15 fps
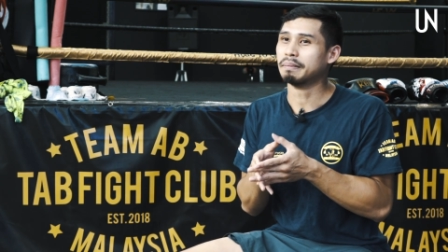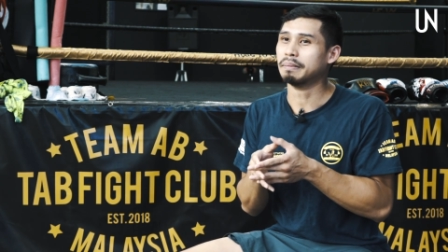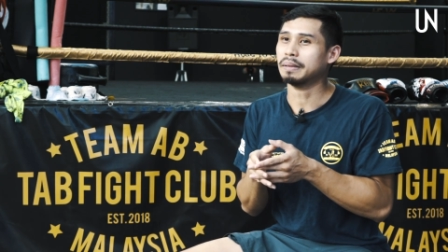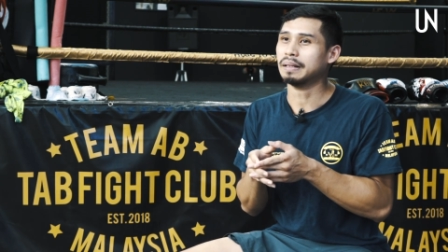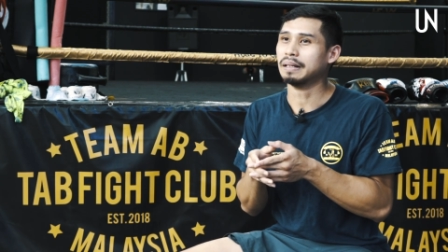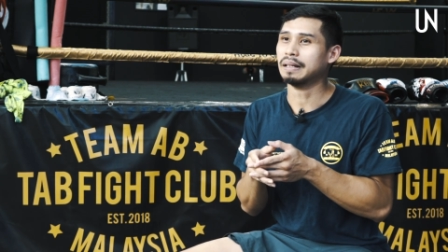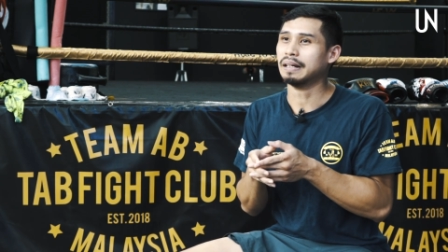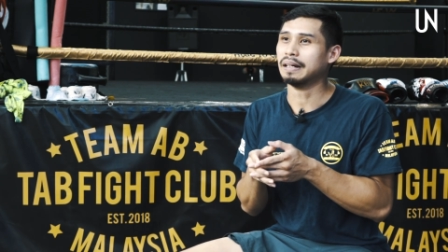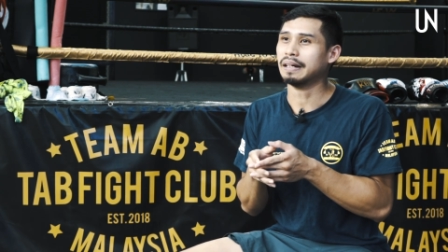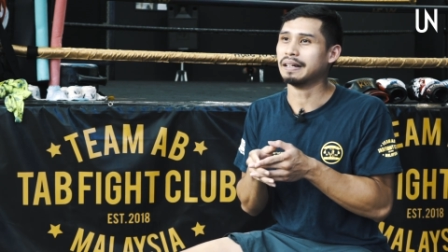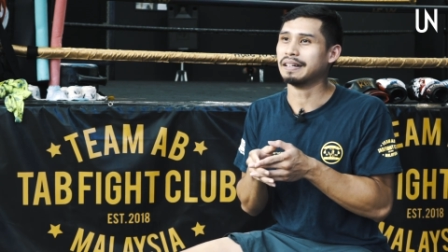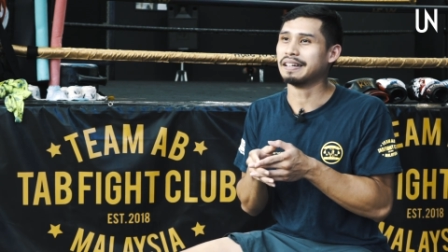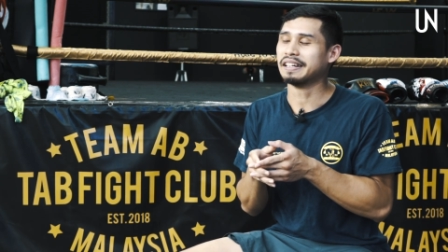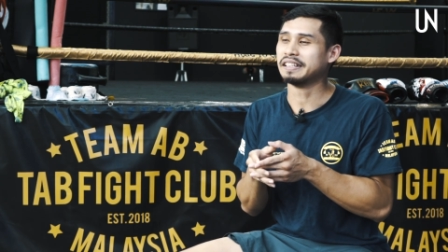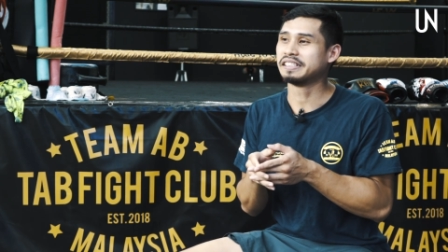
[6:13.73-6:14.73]
but
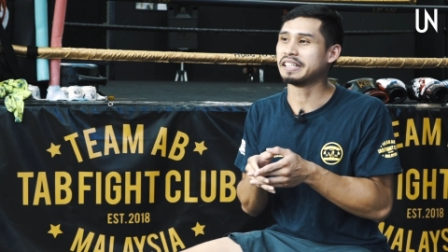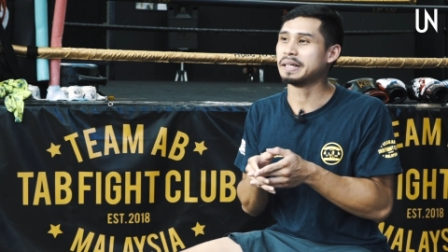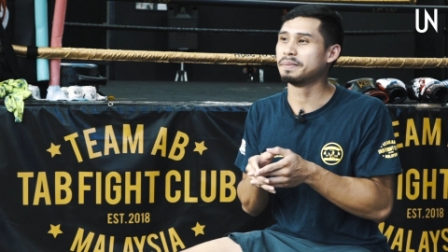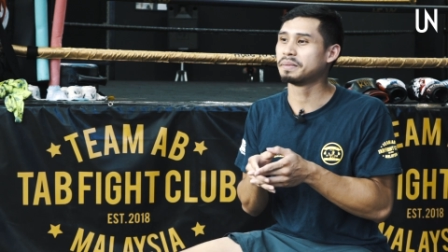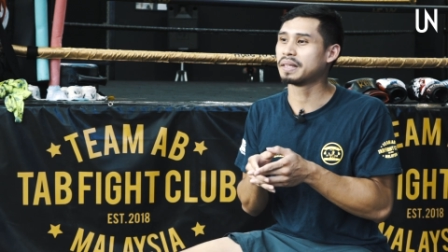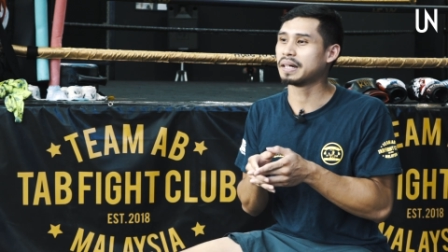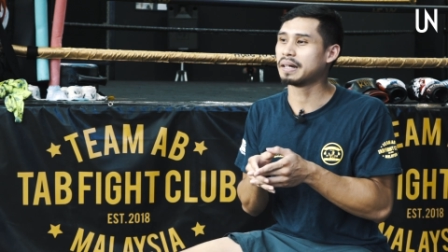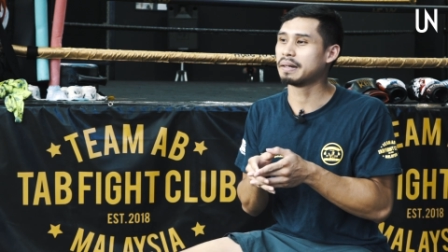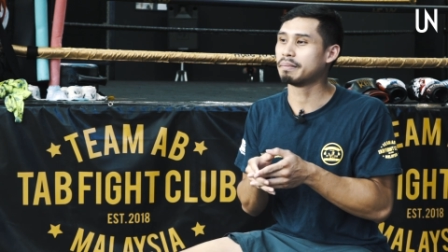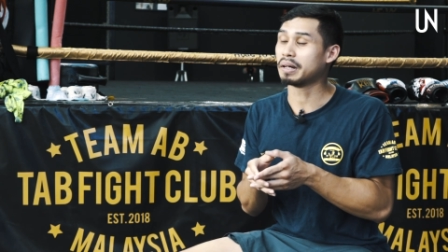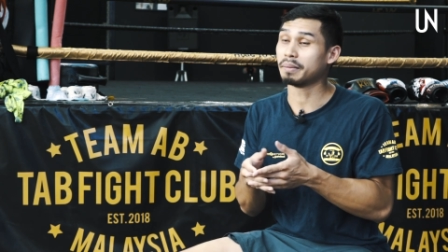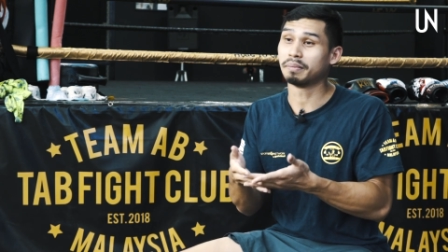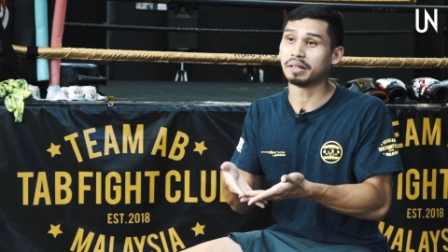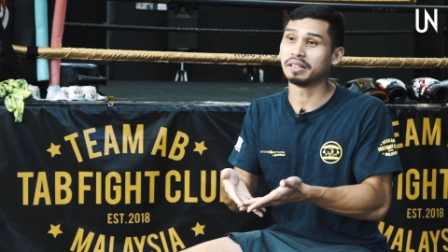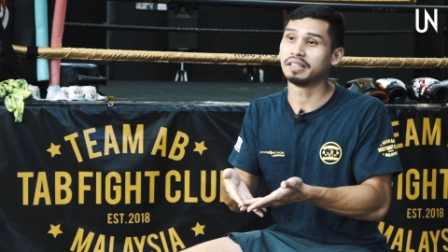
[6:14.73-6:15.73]
at the same time,
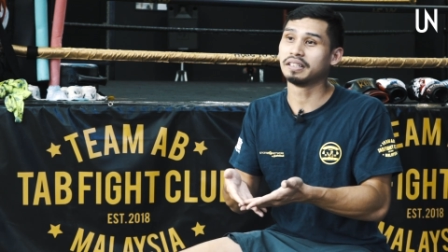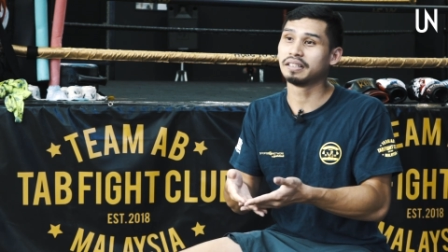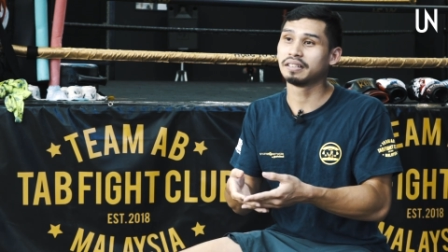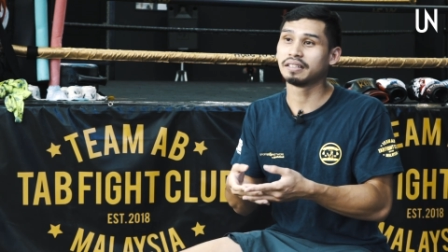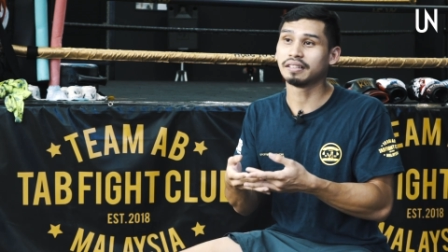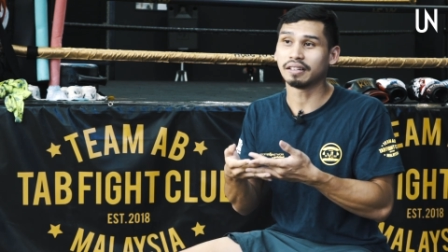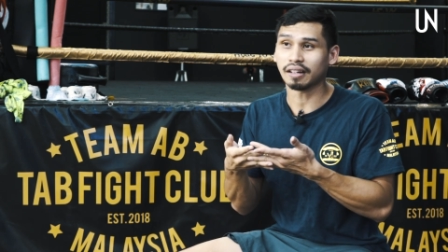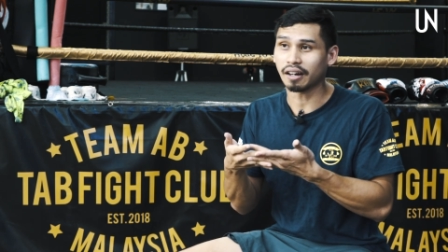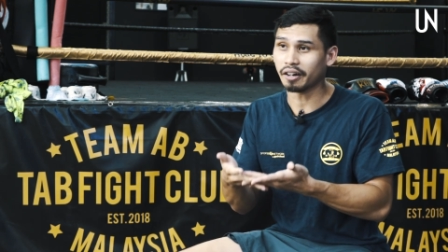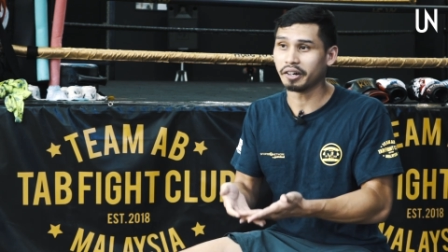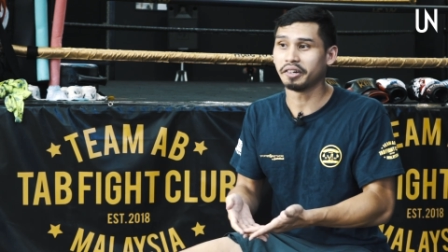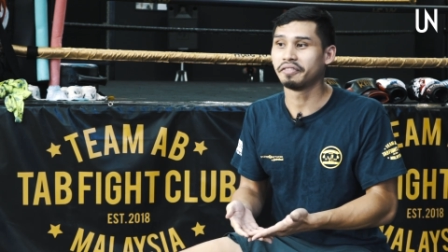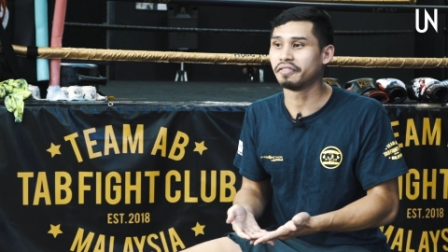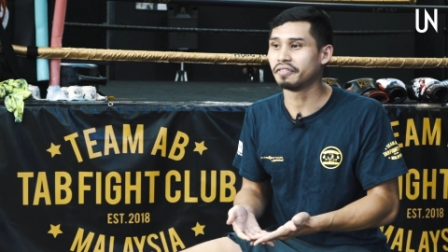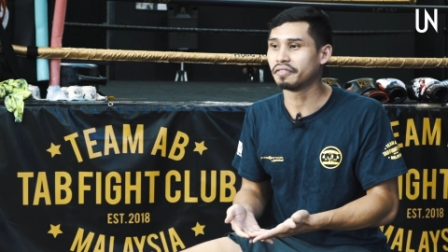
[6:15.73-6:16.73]
my brother,
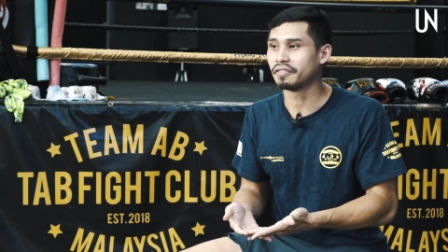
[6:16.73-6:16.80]
Arif,